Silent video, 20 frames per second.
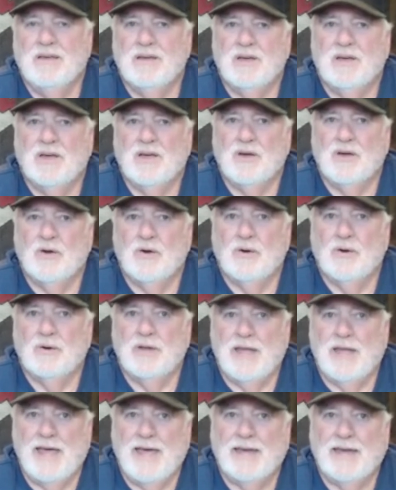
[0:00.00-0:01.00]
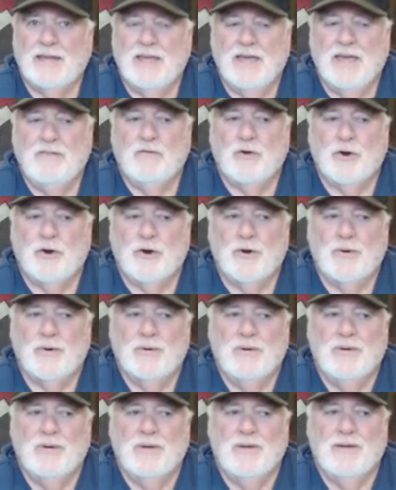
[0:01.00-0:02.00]
her dad gave
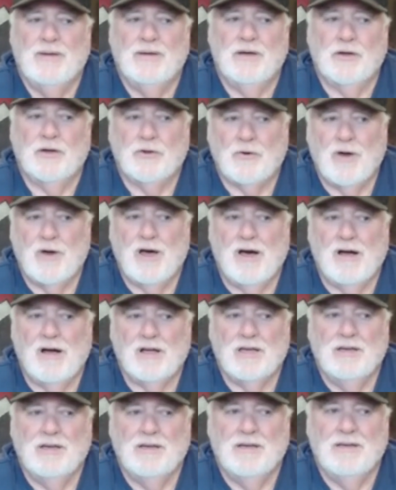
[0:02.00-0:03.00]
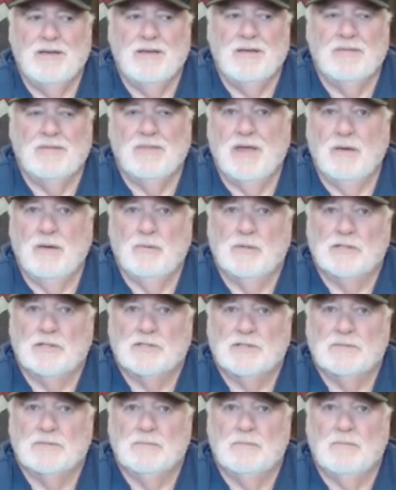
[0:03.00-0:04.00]
her a crock that
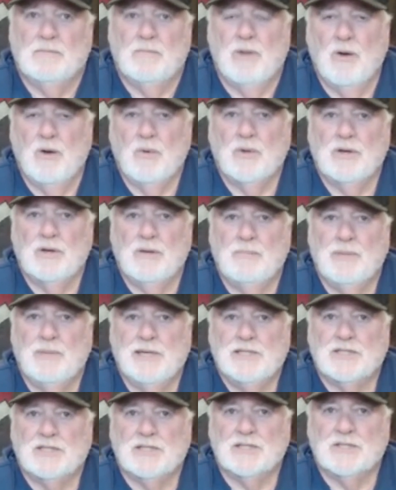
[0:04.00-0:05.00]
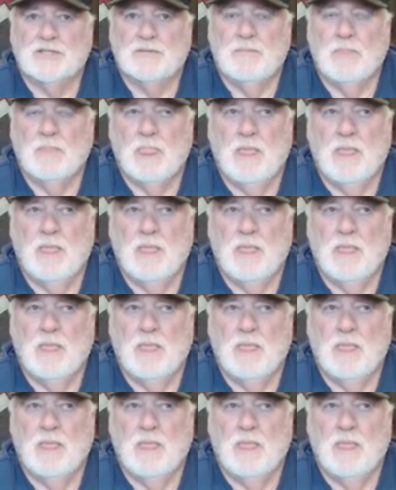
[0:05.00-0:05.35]
was broken to pieces.